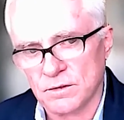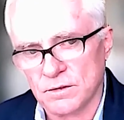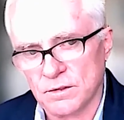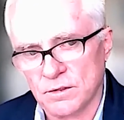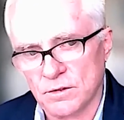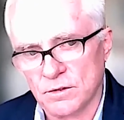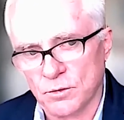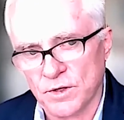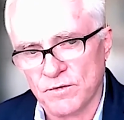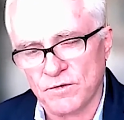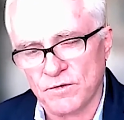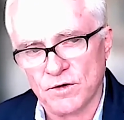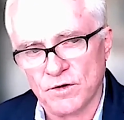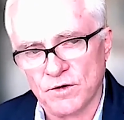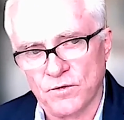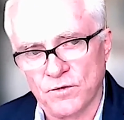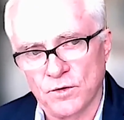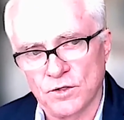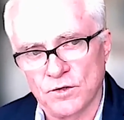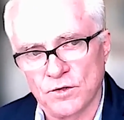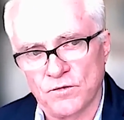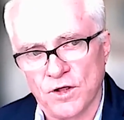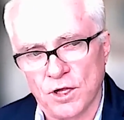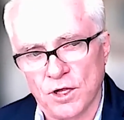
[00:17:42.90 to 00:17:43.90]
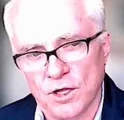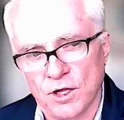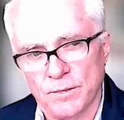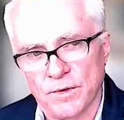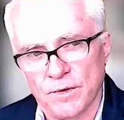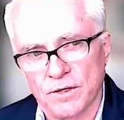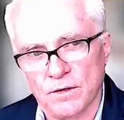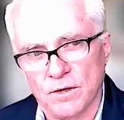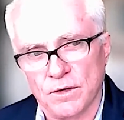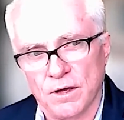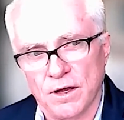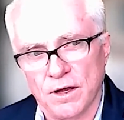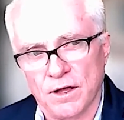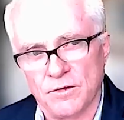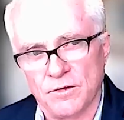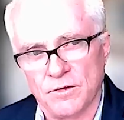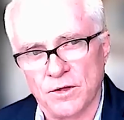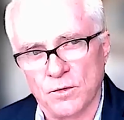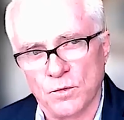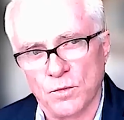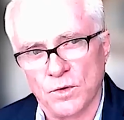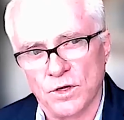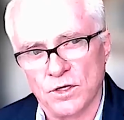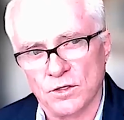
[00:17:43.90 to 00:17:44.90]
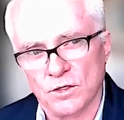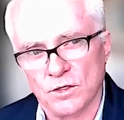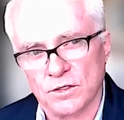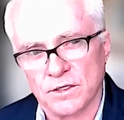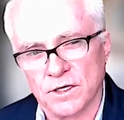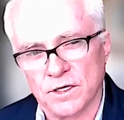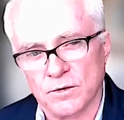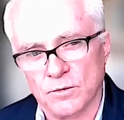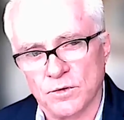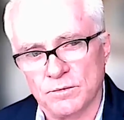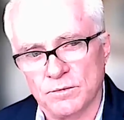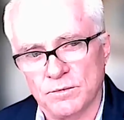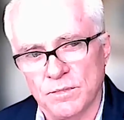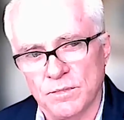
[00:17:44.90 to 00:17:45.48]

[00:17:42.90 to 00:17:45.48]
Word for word: you know, even in full development, I think we looked at it.